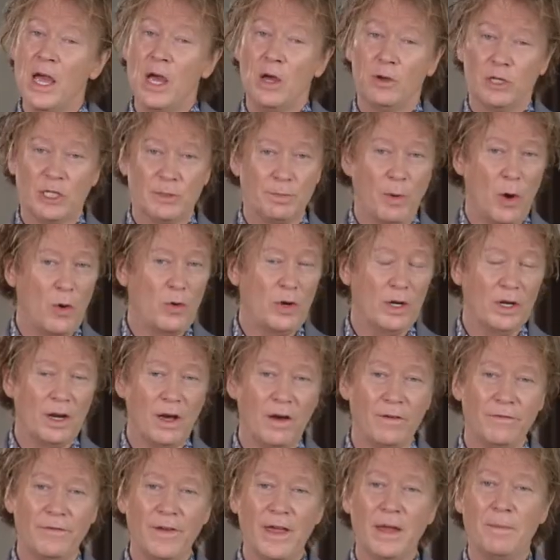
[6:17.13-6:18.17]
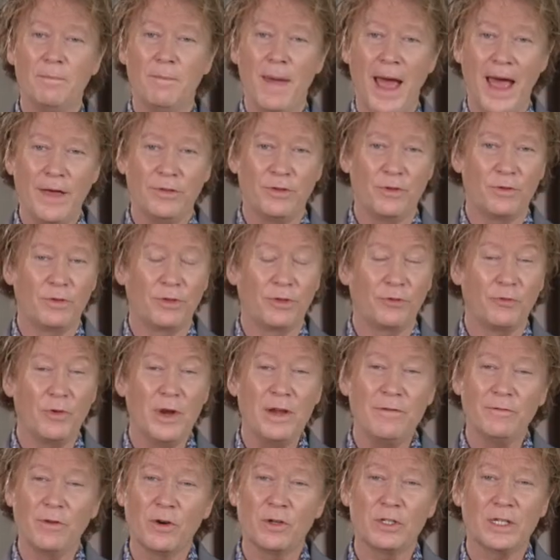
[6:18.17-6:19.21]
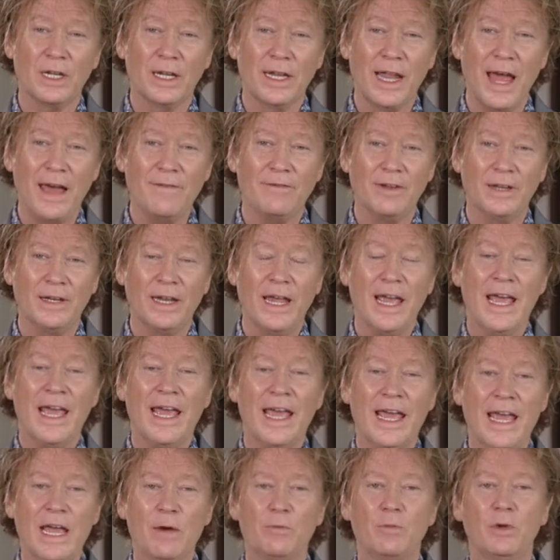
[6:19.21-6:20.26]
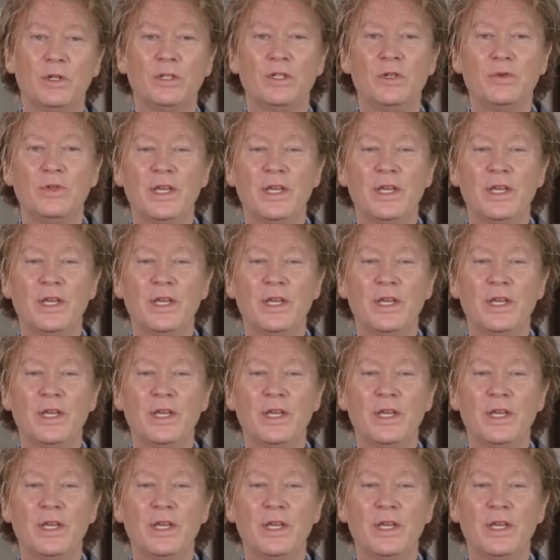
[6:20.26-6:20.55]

spoken of in Matthew 3, verse 11, it will do